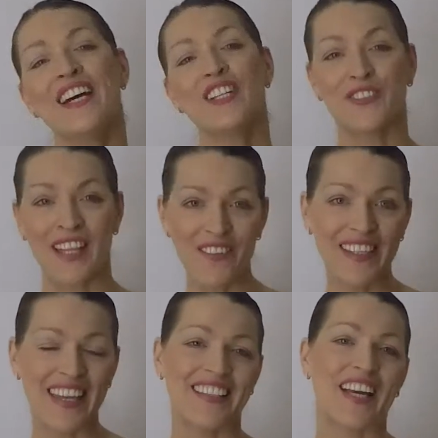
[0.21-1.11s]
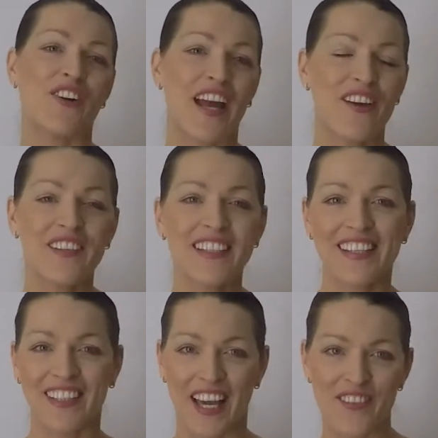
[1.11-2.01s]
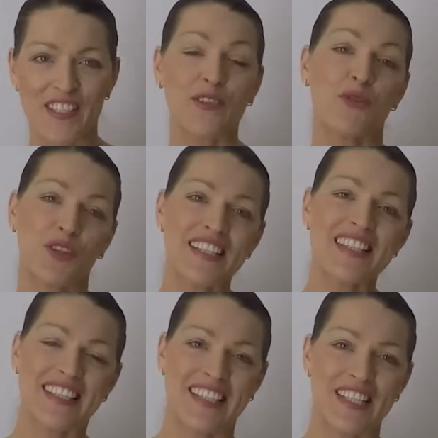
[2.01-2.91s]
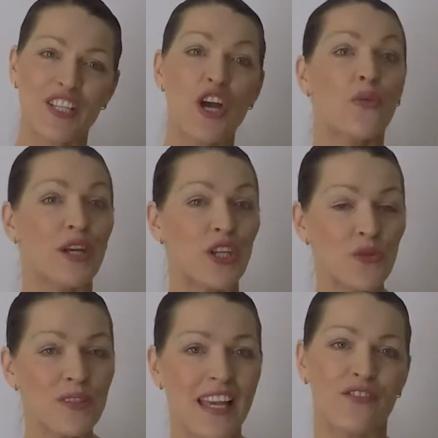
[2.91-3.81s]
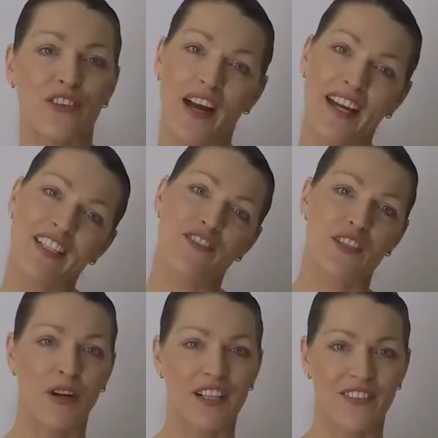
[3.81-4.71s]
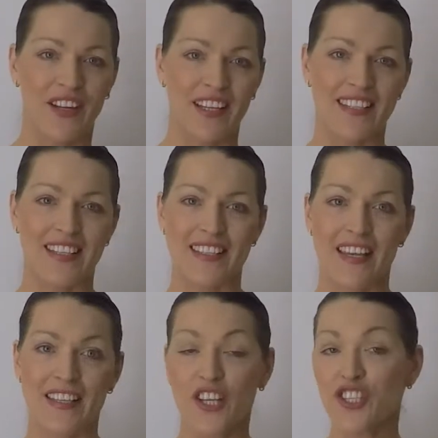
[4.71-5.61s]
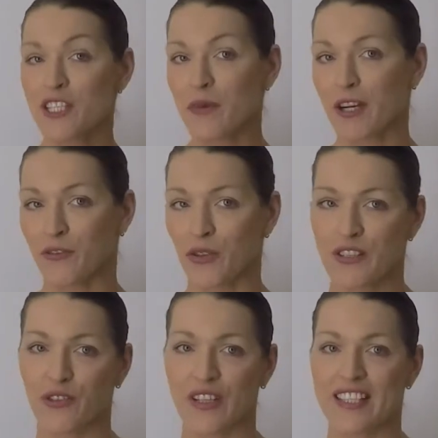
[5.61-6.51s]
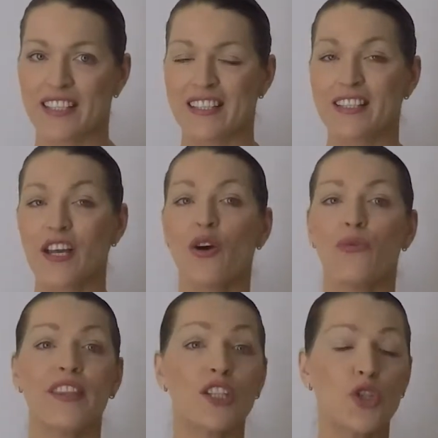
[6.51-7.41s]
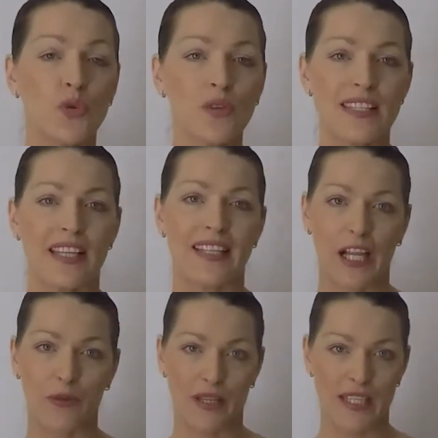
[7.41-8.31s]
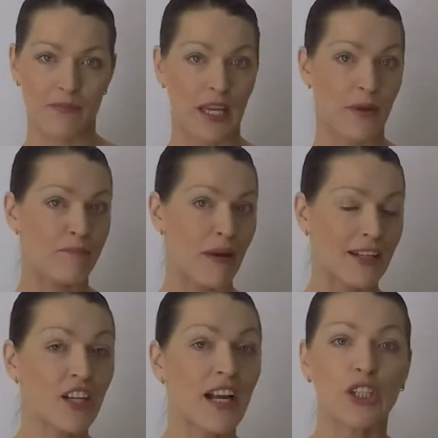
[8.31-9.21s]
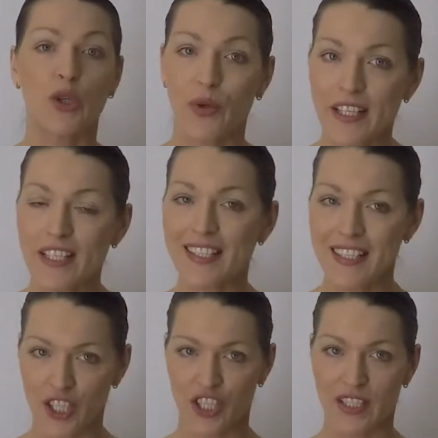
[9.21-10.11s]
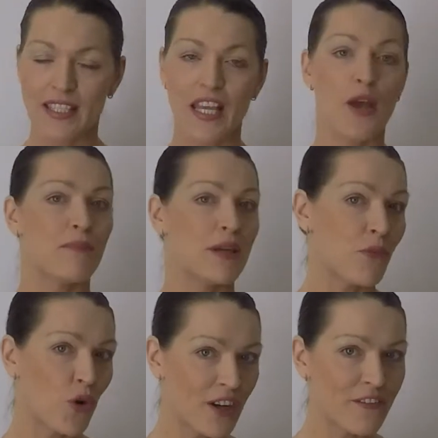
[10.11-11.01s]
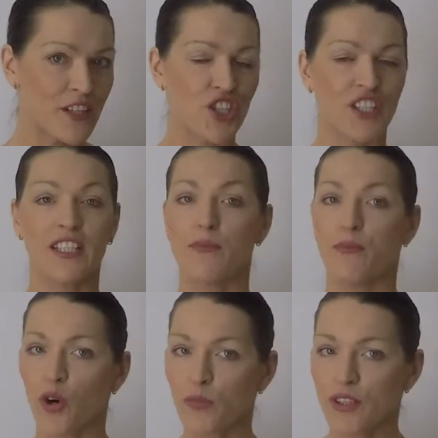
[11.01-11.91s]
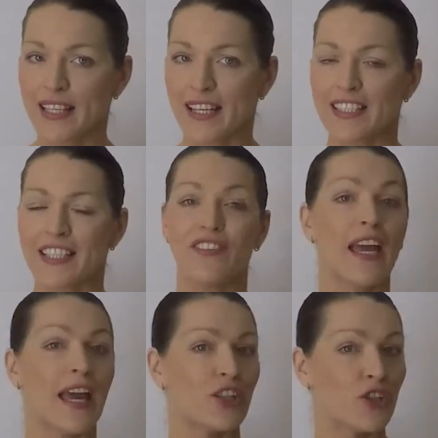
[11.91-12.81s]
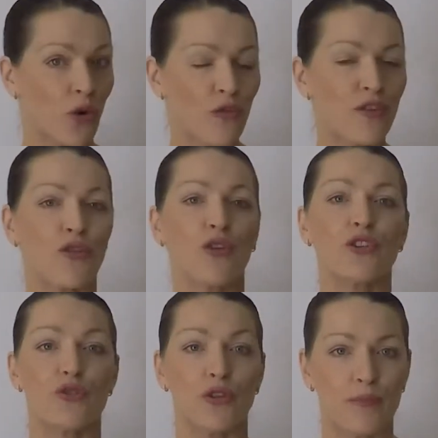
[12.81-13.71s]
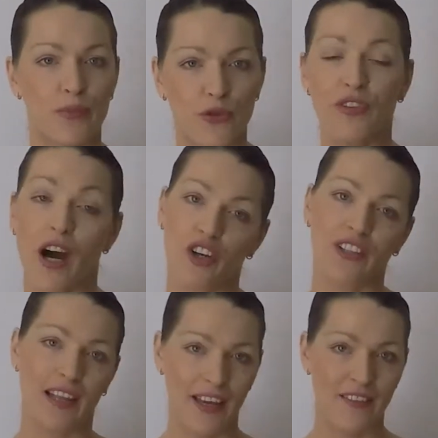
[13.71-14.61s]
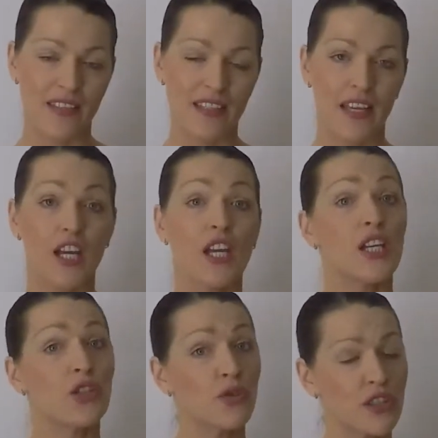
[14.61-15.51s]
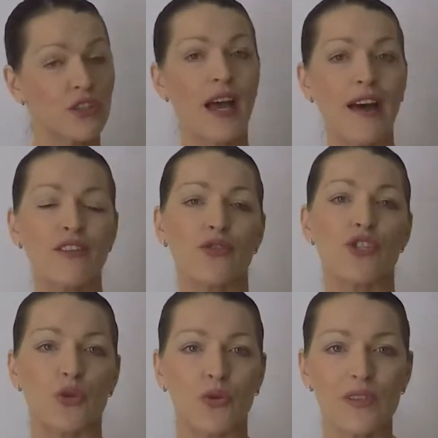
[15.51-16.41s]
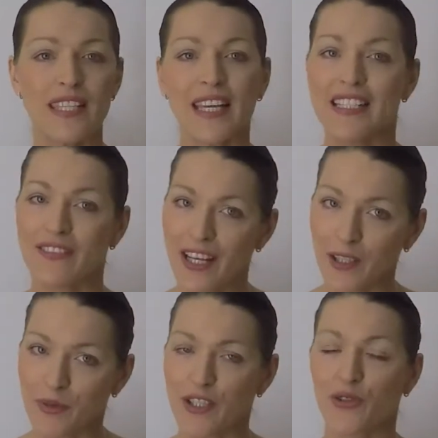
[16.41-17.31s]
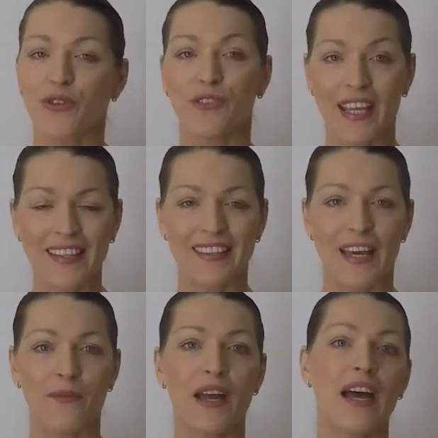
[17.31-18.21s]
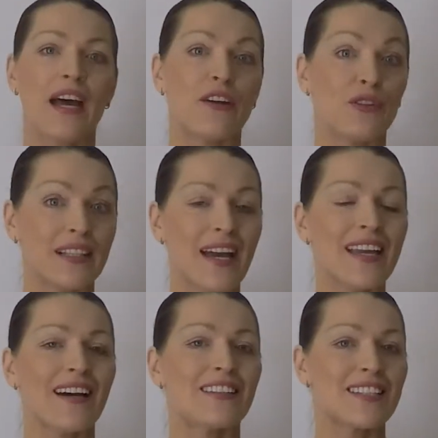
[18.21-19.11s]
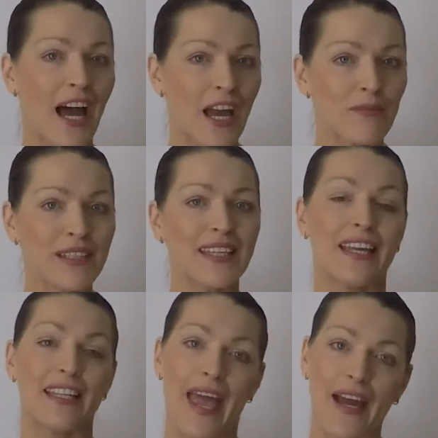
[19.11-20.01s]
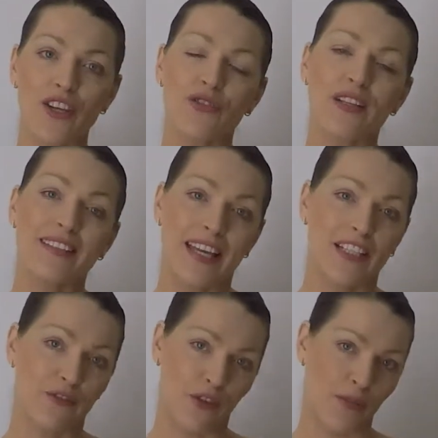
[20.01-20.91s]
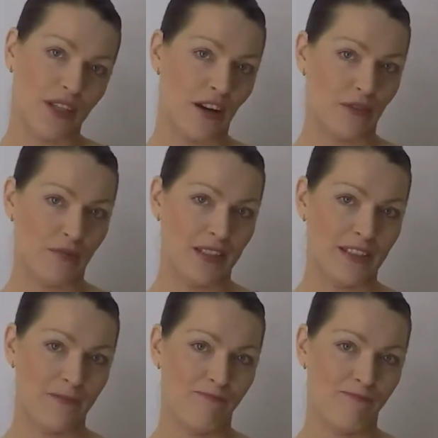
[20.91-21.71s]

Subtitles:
To navigate our everyday lives in modern cities, we use a variety of smart devices, such as smartphones, for instance, with tools that help us make better and quicker decisions, be more efficient, more productive, and overall to improve our lives. In order to have those tools, developers who create them rely on timely and accurate data from the government.